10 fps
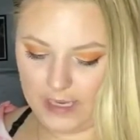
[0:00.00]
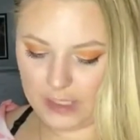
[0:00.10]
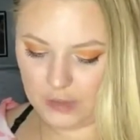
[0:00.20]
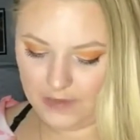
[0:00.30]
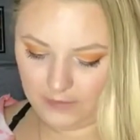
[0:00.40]
I
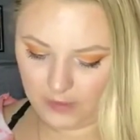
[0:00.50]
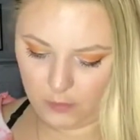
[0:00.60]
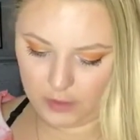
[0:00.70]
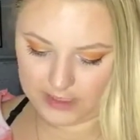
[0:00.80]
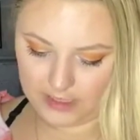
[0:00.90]
do have like a
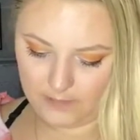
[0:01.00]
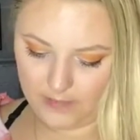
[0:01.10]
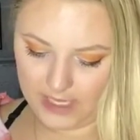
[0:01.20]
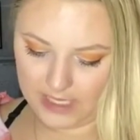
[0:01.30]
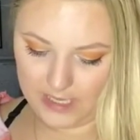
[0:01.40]
more, it's like a
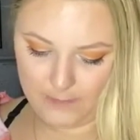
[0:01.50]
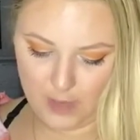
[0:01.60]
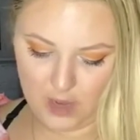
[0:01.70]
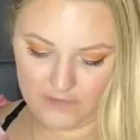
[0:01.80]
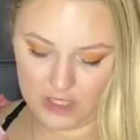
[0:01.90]
pinky
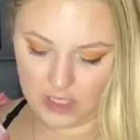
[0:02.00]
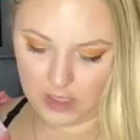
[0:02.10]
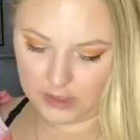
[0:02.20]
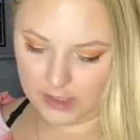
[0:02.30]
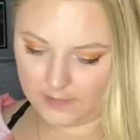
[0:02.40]
mauvey
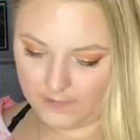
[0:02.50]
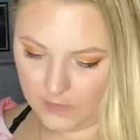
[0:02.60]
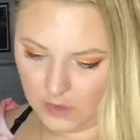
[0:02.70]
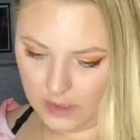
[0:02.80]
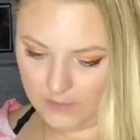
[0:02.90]
color.
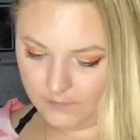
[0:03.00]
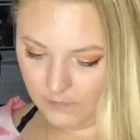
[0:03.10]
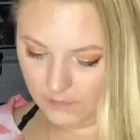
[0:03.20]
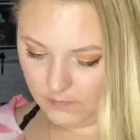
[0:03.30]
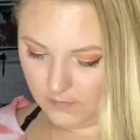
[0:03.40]
Hold on.
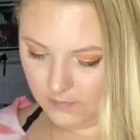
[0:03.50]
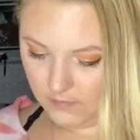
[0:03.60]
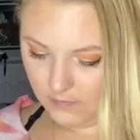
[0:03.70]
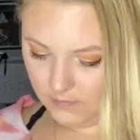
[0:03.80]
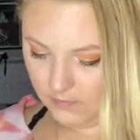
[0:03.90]

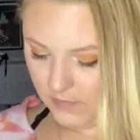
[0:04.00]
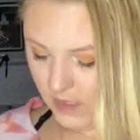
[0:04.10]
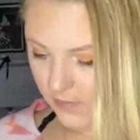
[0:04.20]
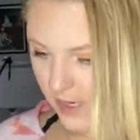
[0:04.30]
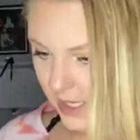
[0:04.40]

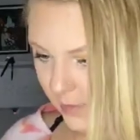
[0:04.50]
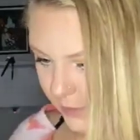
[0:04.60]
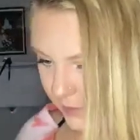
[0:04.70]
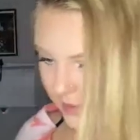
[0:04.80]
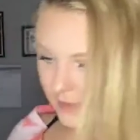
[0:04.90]
Ready?
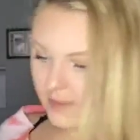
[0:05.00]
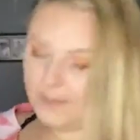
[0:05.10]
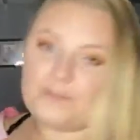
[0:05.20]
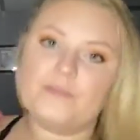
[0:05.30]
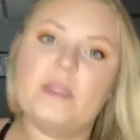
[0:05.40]
We'll do it this way.
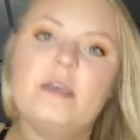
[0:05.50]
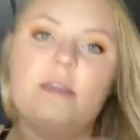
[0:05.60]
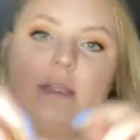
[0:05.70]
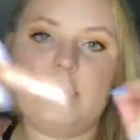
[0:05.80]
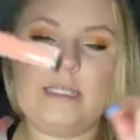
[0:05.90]

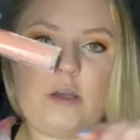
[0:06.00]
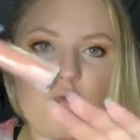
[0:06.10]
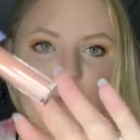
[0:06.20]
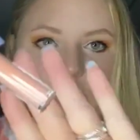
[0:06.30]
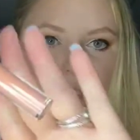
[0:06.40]
This is like a
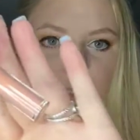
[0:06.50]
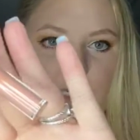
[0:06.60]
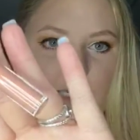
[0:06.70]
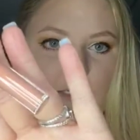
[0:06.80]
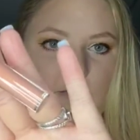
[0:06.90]
really
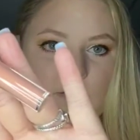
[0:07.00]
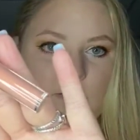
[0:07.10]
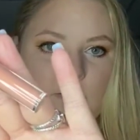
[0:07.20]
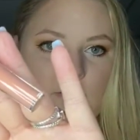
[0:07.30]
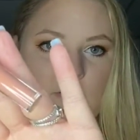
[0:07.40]
light
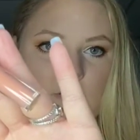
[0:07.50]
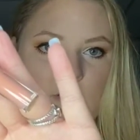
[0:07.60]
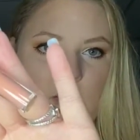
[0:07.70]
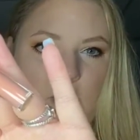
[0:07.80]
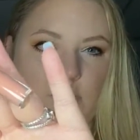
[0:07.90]

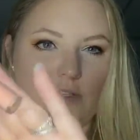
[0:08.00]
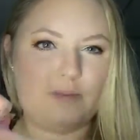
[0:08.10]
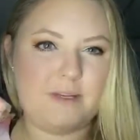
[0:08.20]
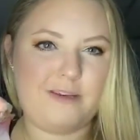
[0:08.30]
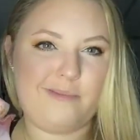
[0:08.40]
color. This
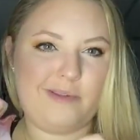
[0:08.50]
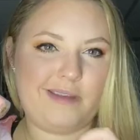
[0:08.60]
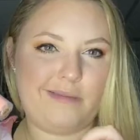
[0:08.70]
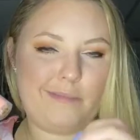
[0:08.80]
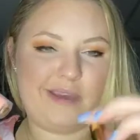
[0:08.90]
might not be
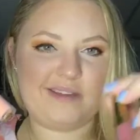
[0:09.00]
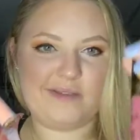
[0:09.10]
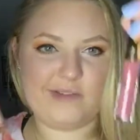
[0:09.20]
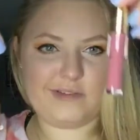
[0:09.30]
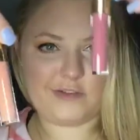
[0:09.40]
that best
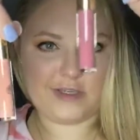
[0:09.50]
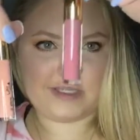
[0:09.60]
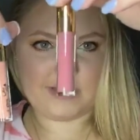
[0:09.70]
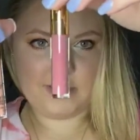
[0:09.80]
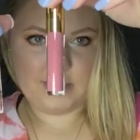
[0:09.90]
of a choice.